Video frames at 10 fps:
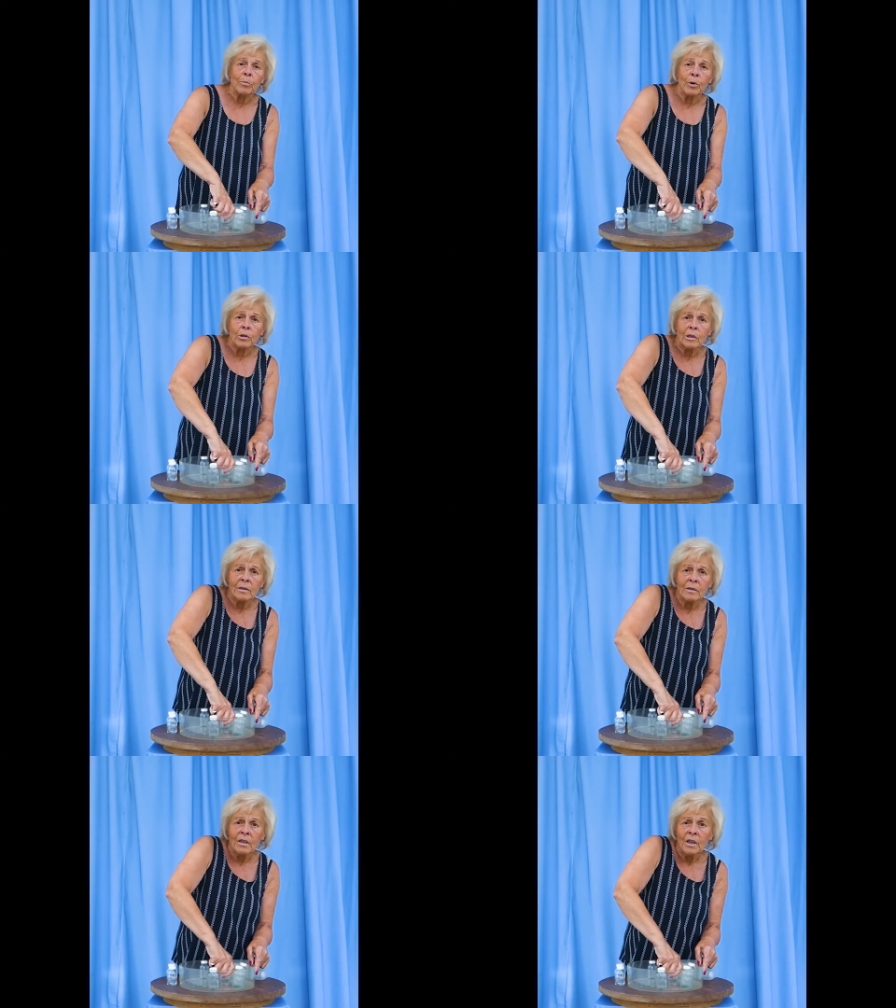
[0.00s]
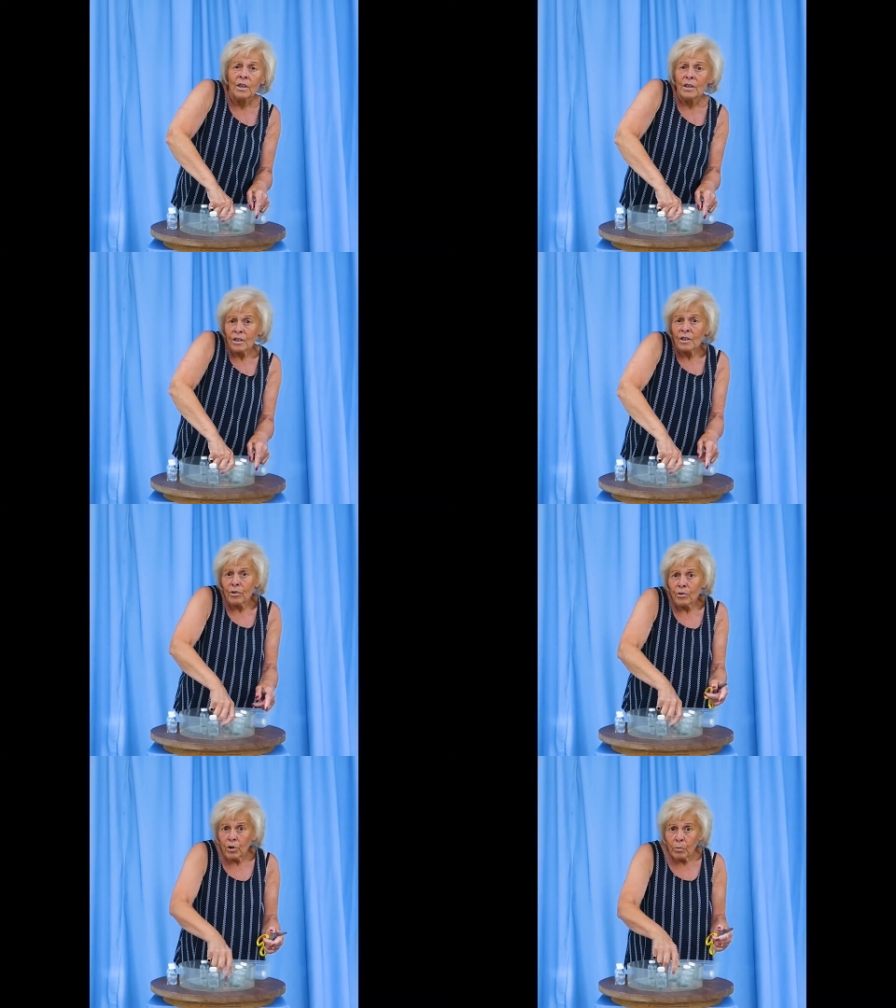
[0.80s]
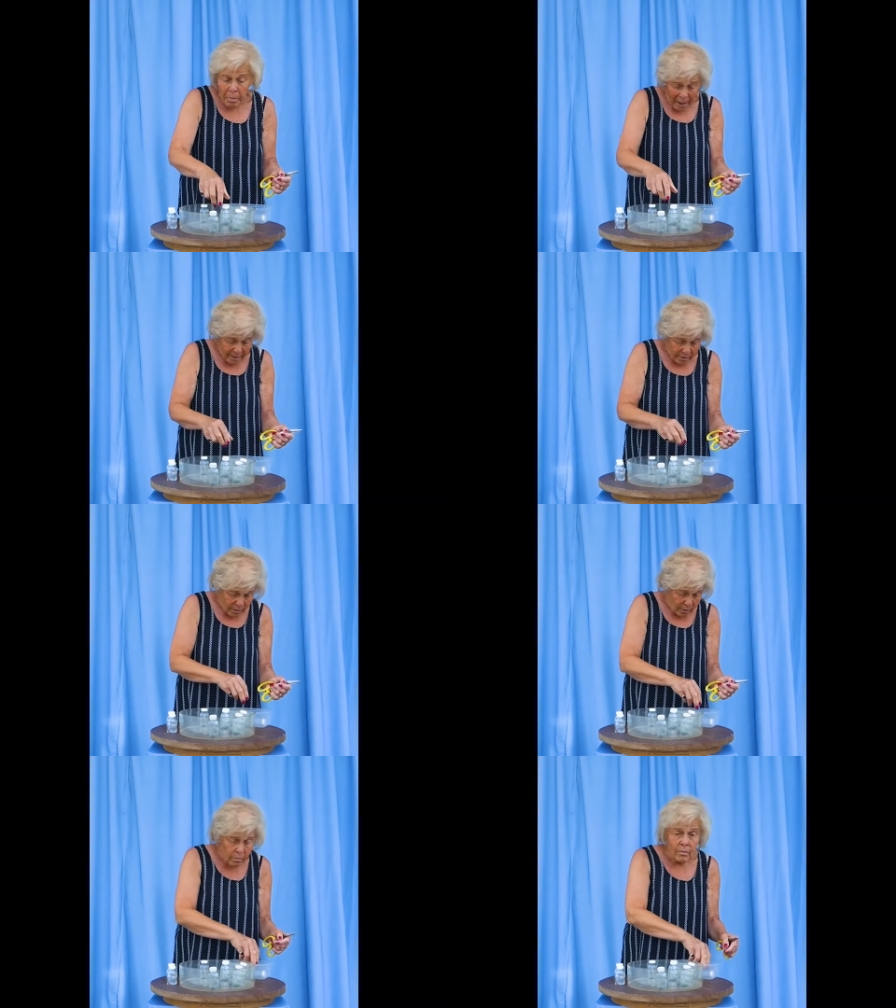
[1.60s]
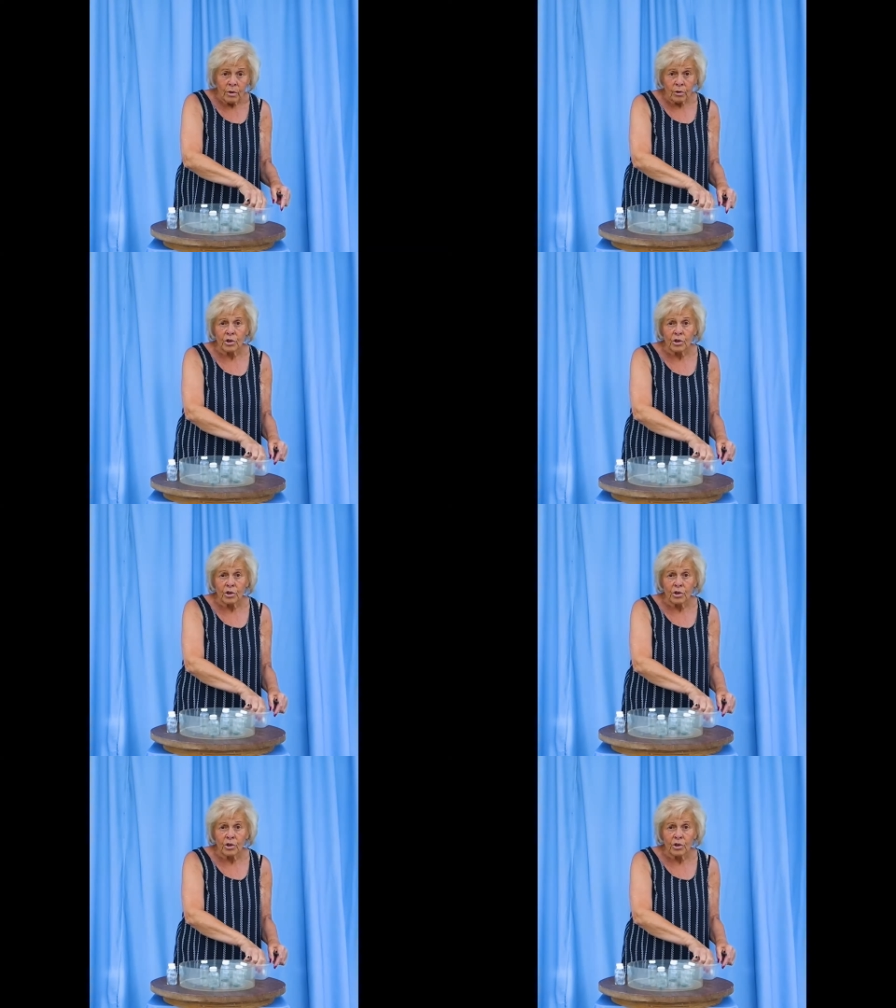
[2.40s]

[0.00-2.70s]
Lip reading: bottles, so you could paint them or